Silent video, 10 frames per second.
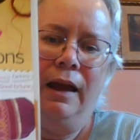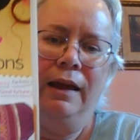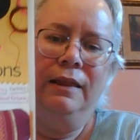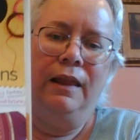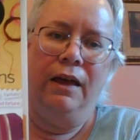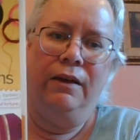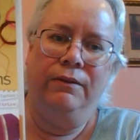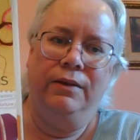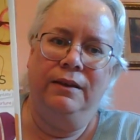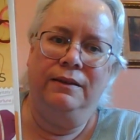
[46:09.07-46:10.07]
I
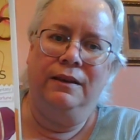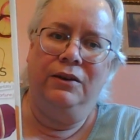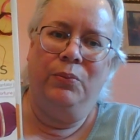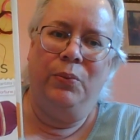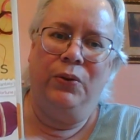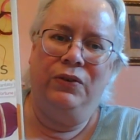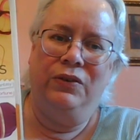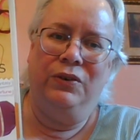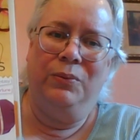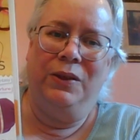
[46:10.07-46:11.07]
love these little
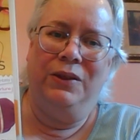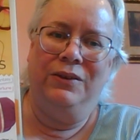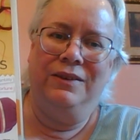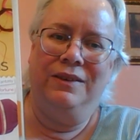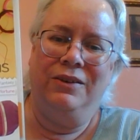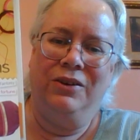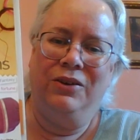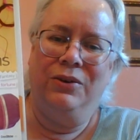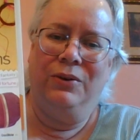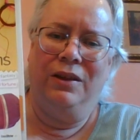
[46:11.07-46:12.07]
bolster pillows. They're
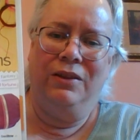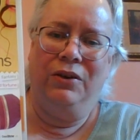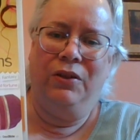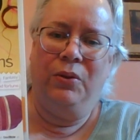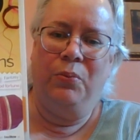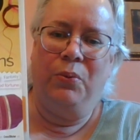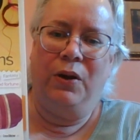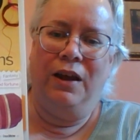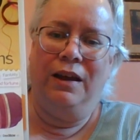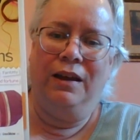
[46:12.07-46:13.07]
cute, and look at the
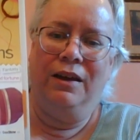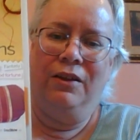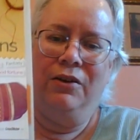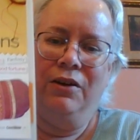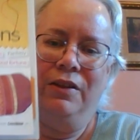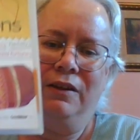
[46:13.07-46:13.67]
bright color on